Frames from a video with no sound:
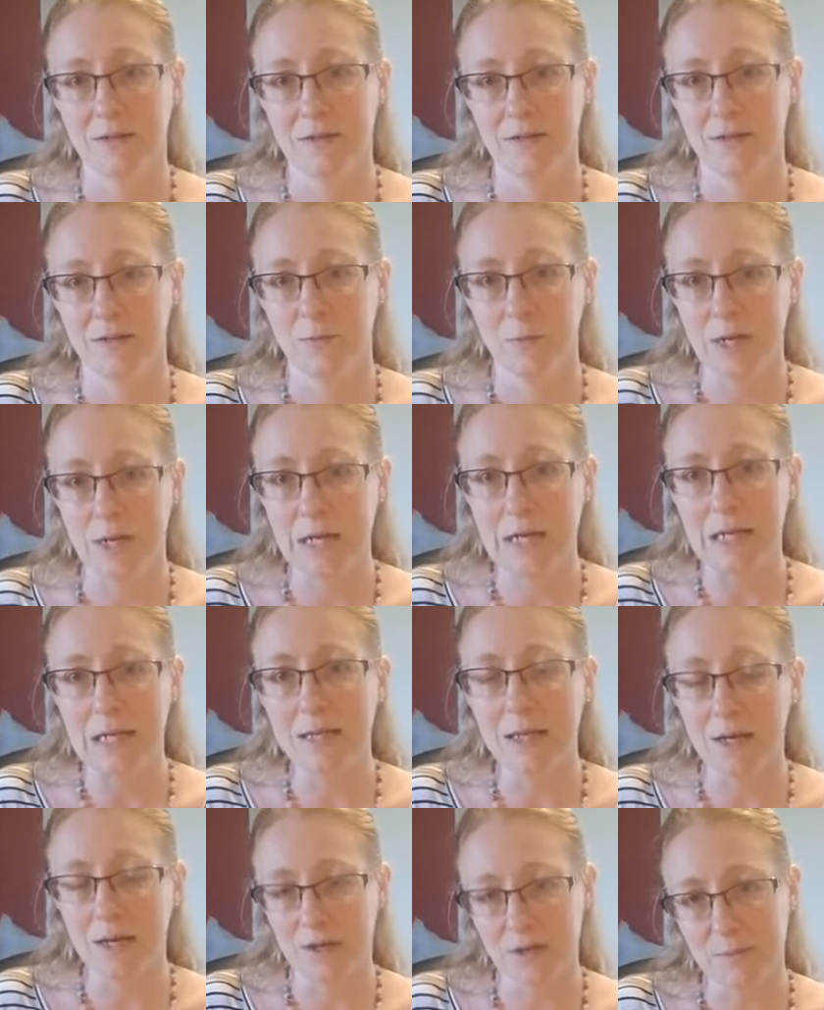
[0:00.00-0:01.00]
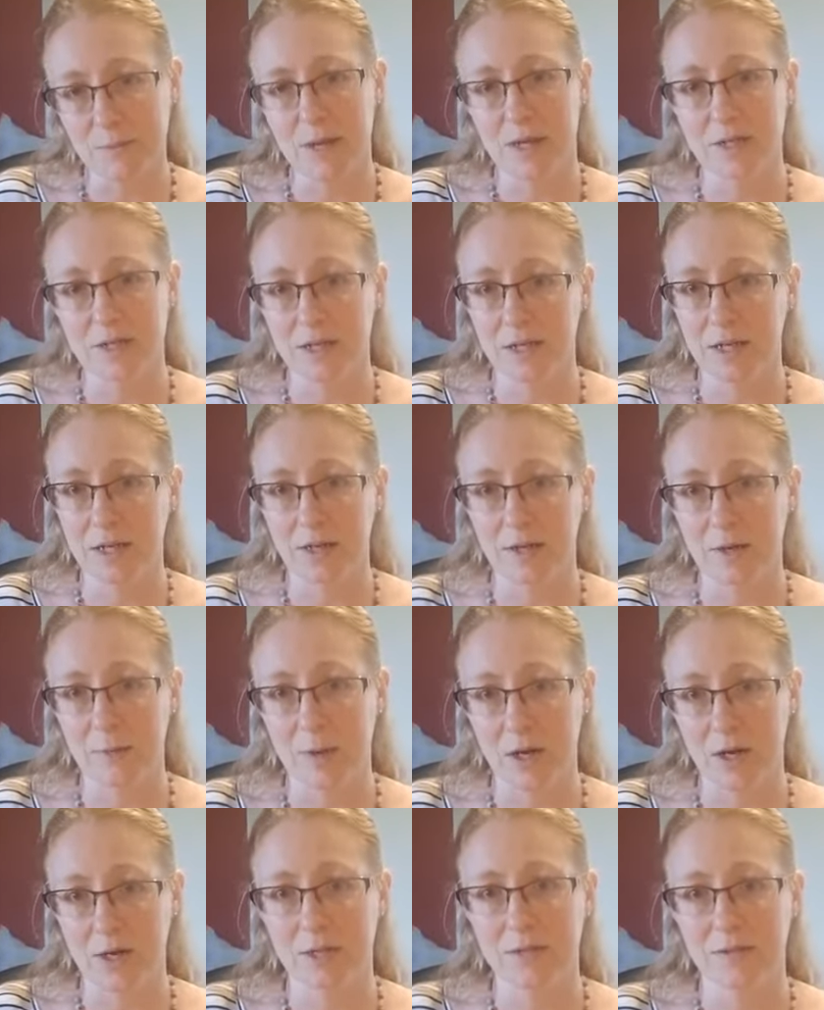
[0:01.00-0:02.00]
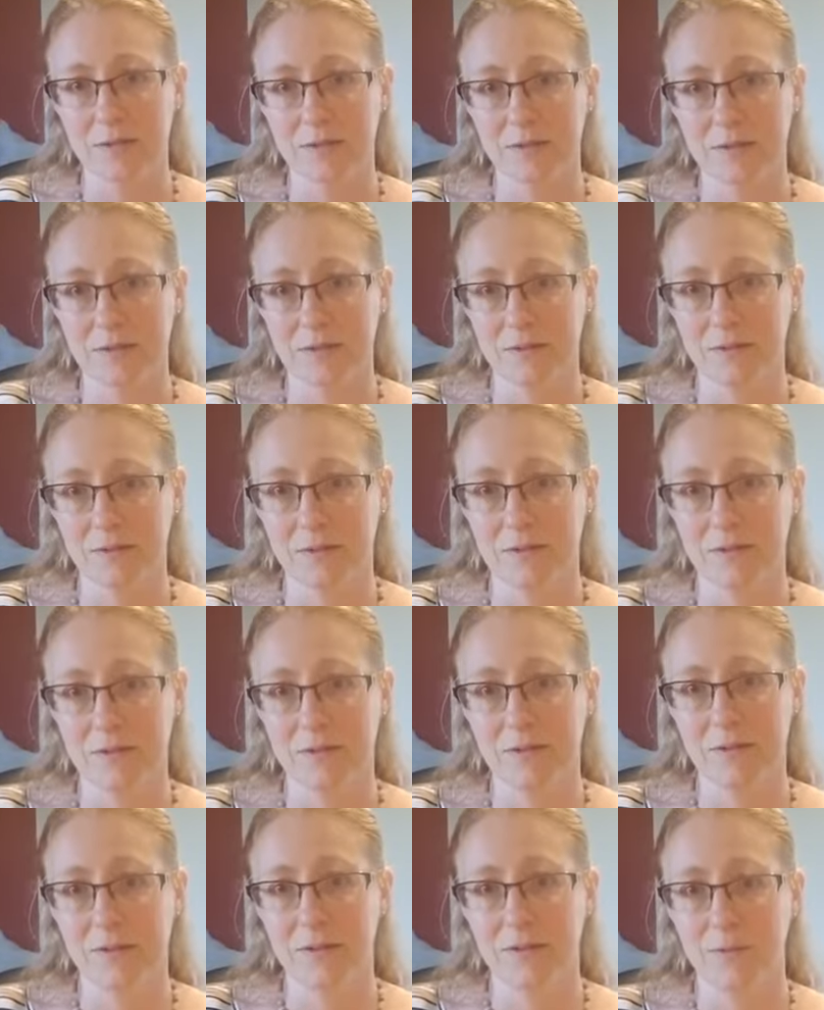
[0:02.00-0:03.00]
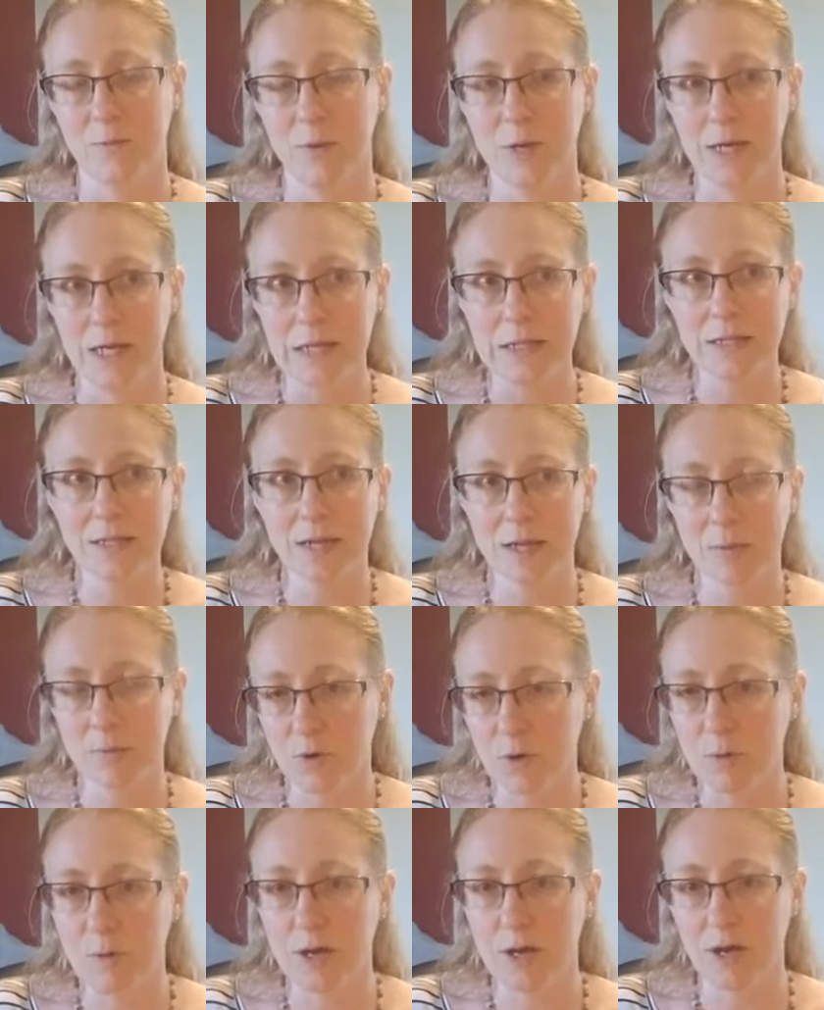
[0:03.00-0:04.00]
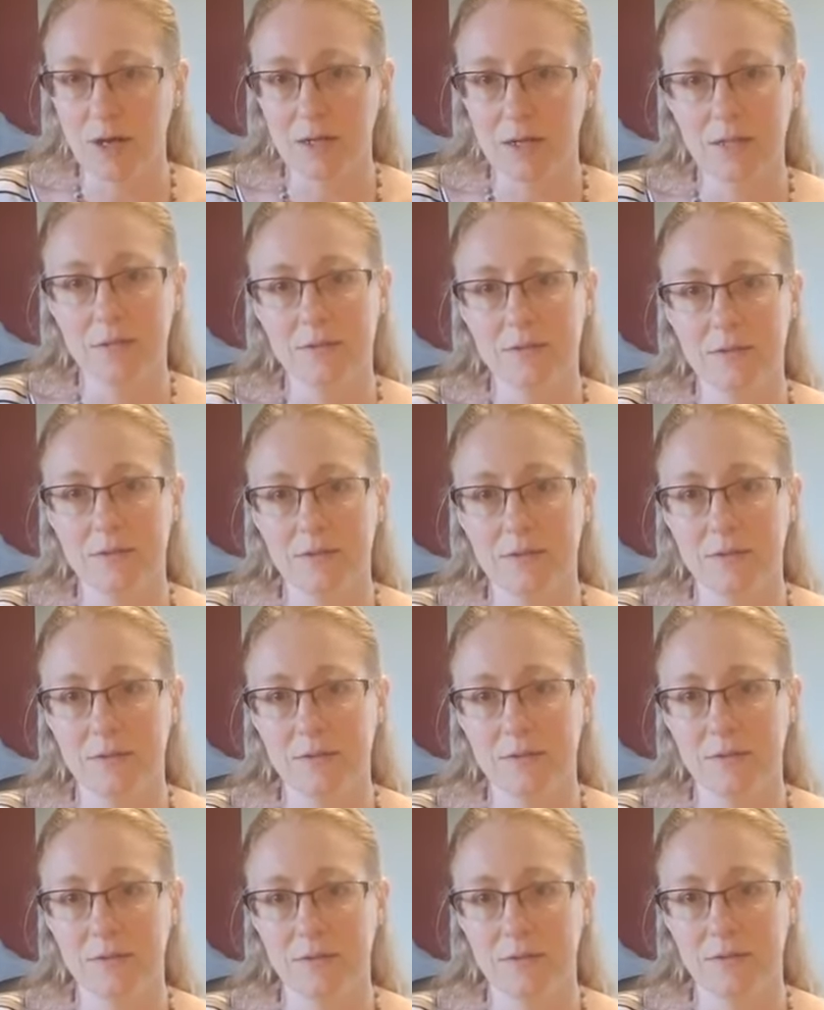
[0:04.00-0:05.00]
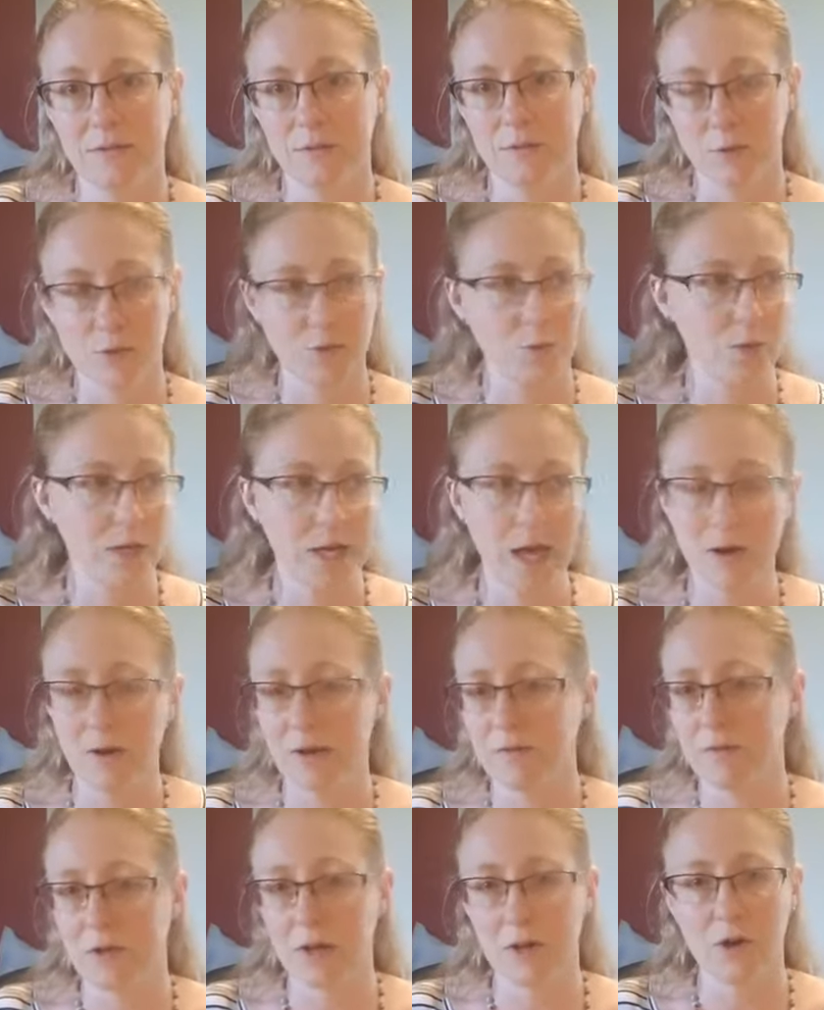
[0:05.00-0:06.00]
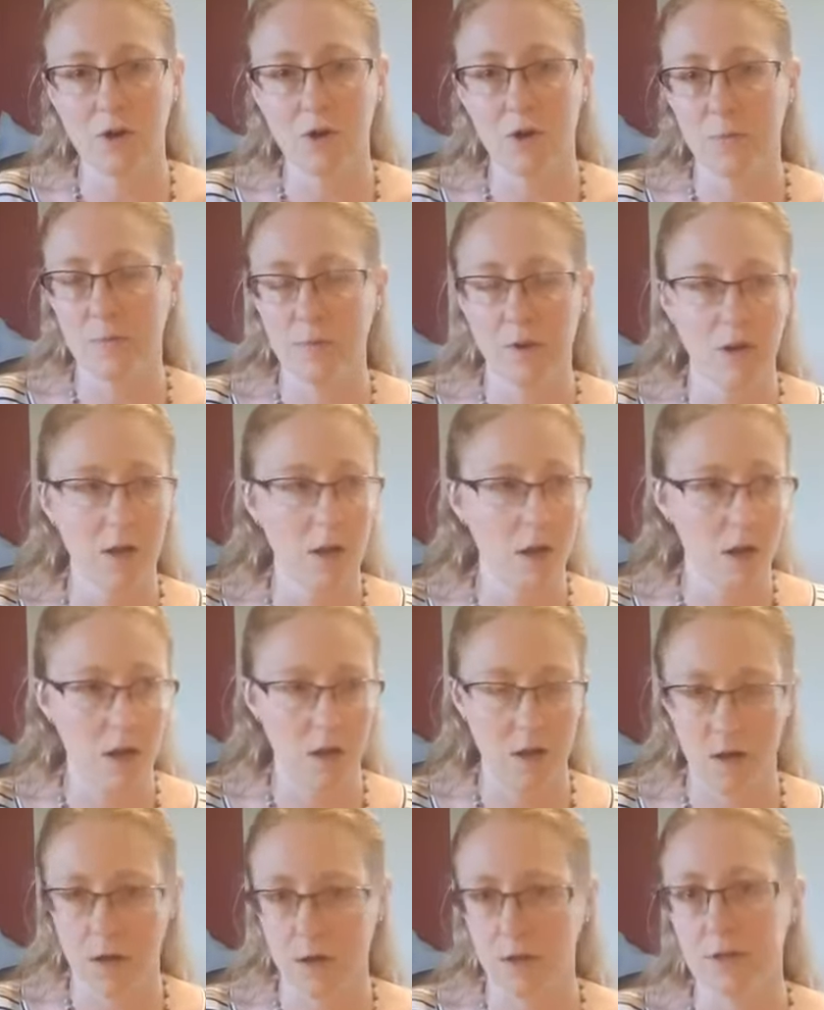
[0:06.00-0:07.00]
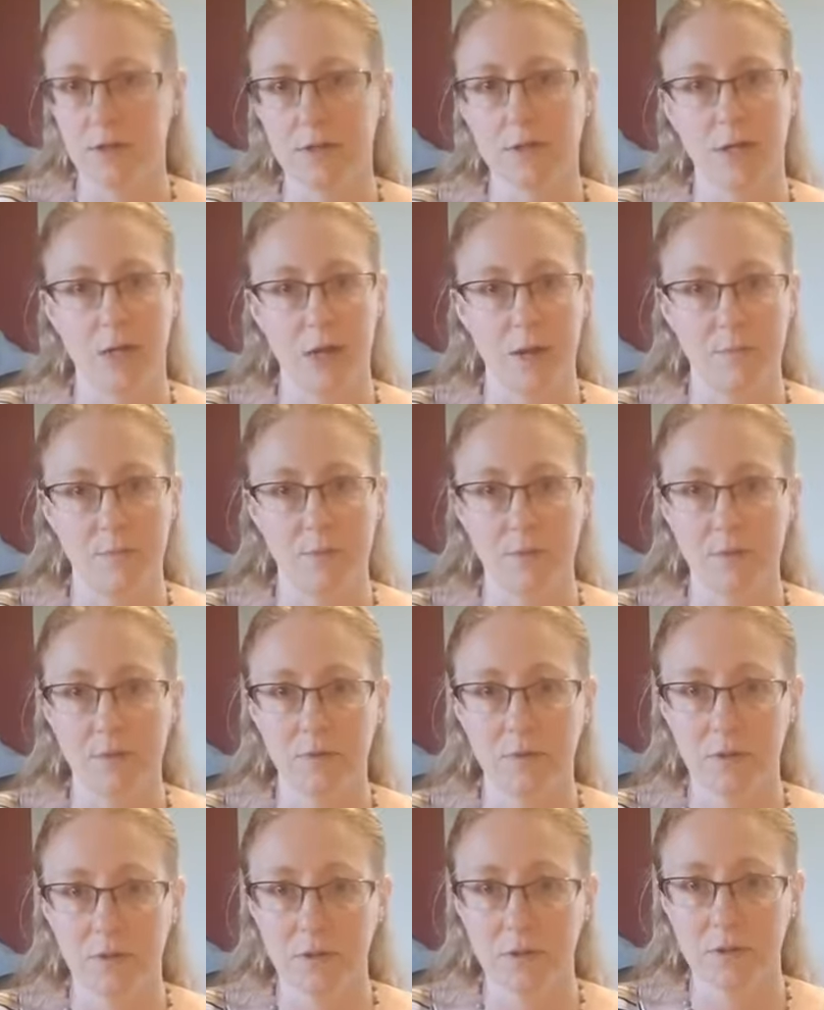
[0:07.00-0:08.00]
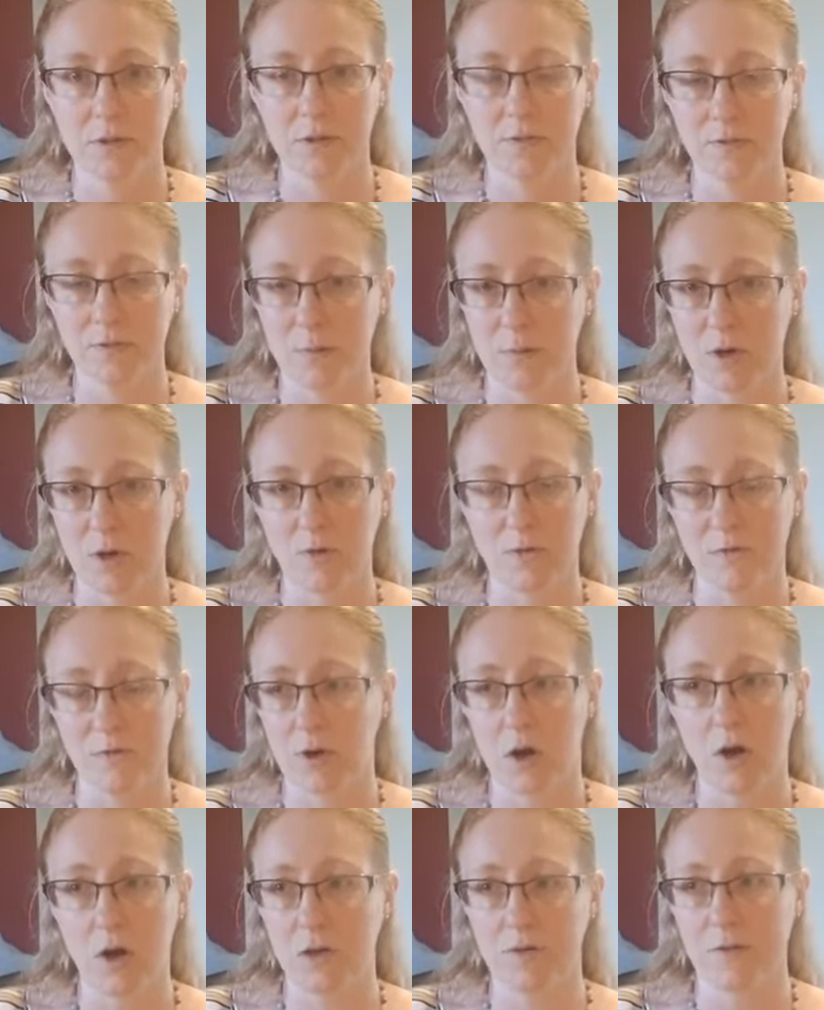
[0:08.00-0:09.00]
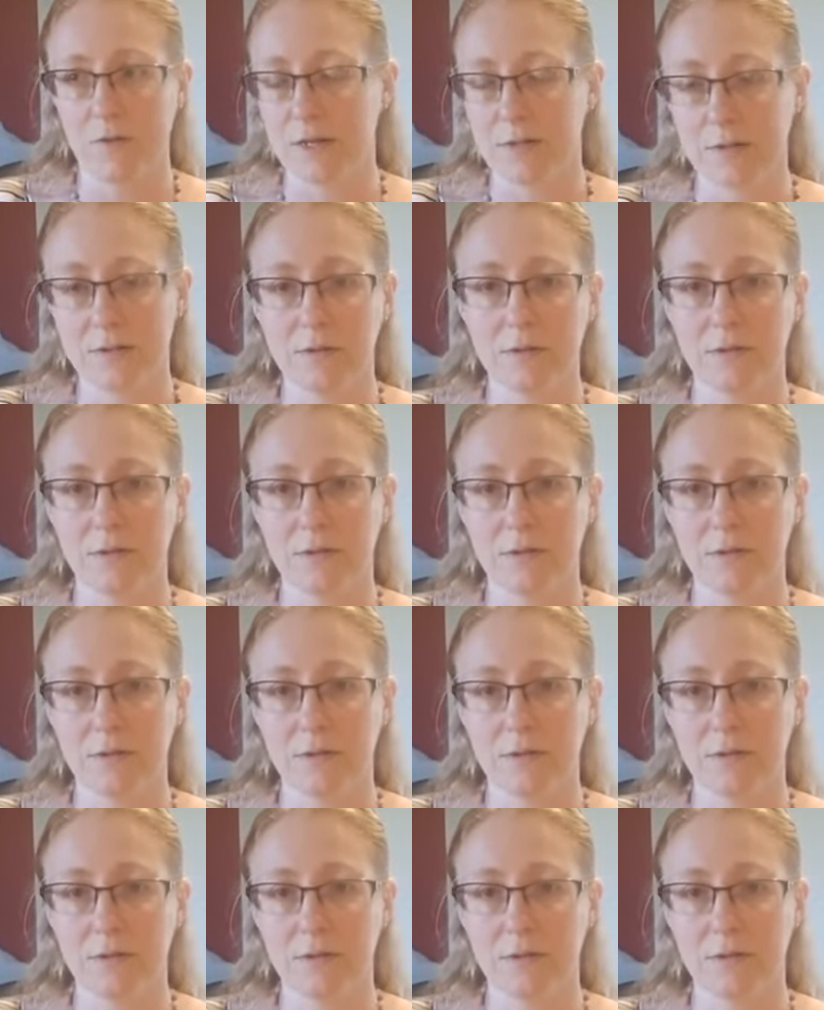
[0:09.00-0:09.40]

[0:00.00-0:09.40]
We need that good bacteria in our bodies. We need to take probiotics, which we now have in our home all the time for all of us.